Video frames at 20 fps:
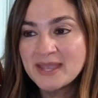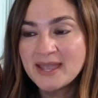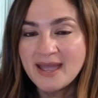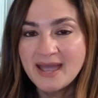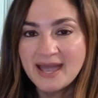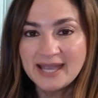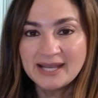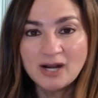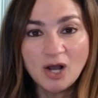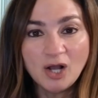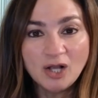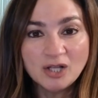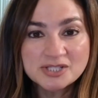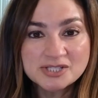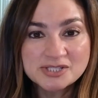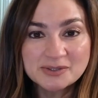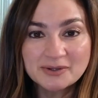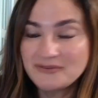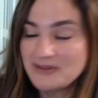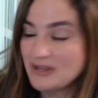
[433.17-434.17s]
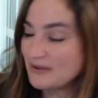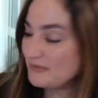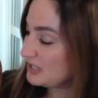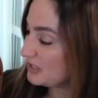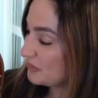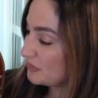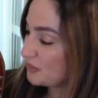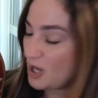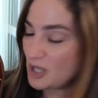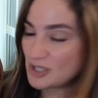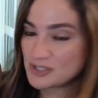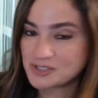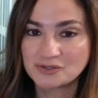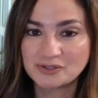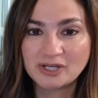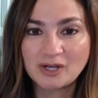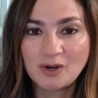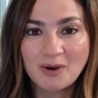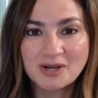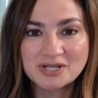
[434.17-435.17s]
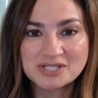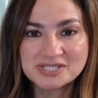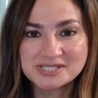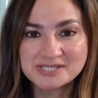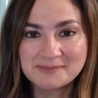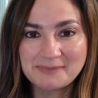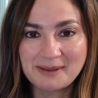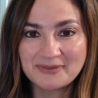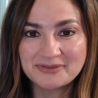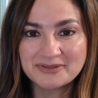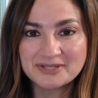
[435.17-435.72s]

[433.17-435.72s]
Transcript: And also, if you have any thoughts or any questions about